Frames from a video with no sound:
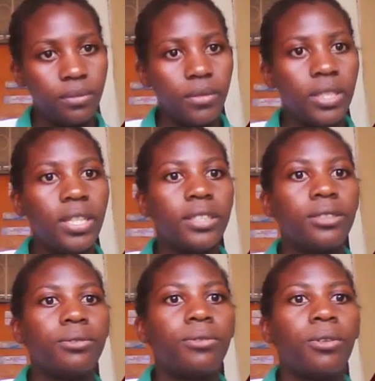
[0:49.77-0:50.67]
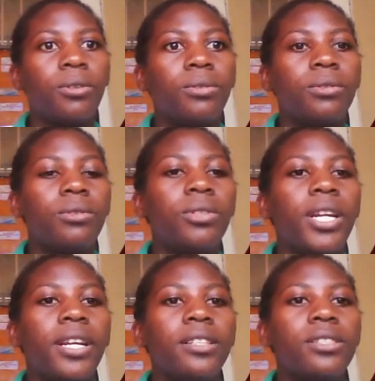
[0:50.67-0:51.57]
Yes, for
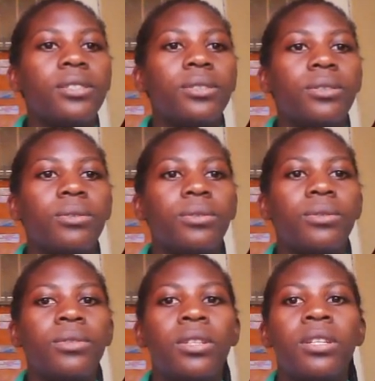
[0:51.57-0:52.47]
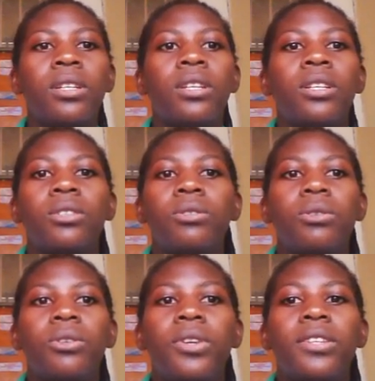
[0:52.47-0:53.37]
grade, you
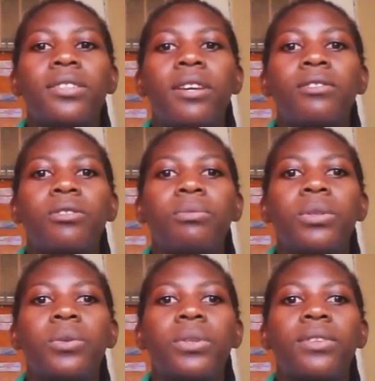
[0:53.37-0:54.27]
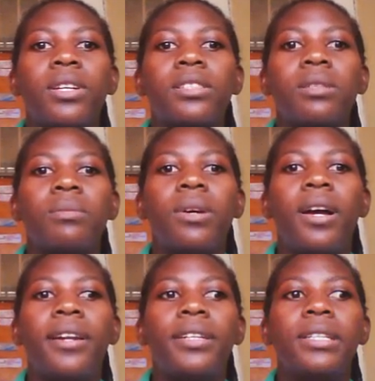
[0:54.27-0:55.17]
always have to be with a table
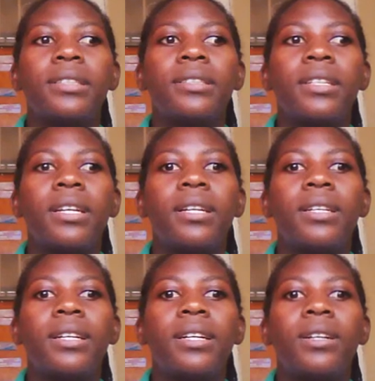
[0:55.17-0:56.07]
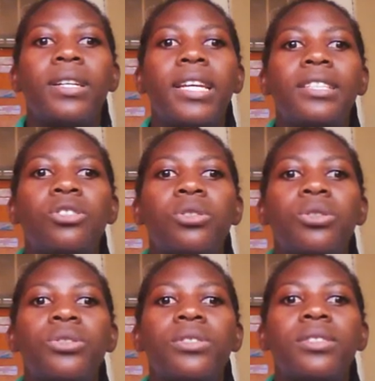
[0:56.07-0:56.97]
array that
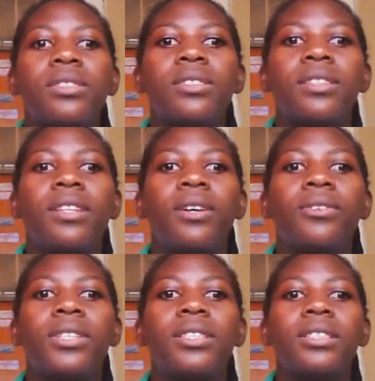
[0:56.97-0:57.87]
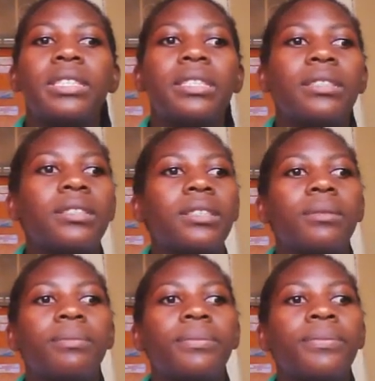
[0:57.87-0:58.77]
shows the grading
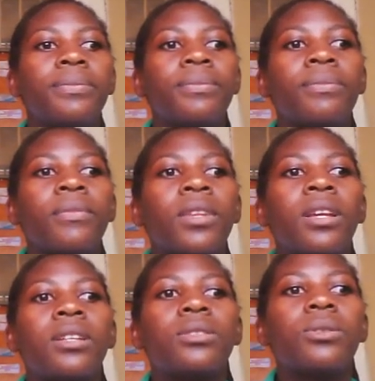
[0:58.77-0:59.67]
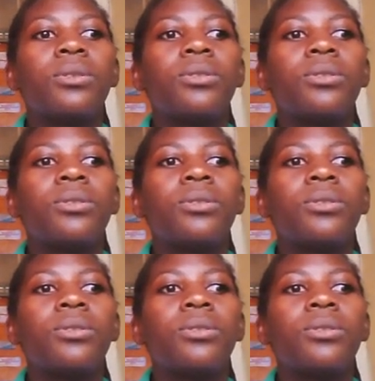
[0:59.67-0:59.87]
system. So